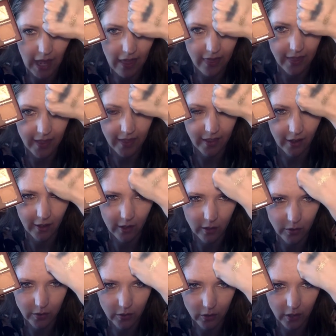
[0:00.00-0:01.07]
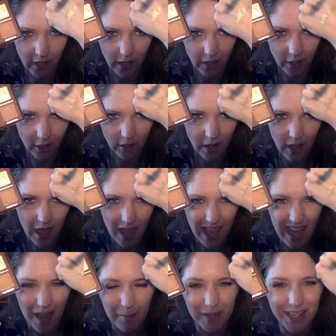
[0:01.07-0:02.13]
And then the Coastal color,
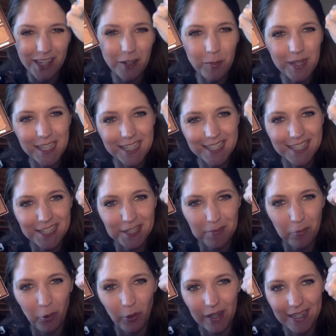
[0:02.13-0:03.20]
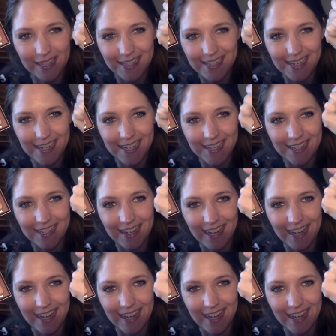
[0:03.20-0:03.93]
I'm a little bit disappointed in it.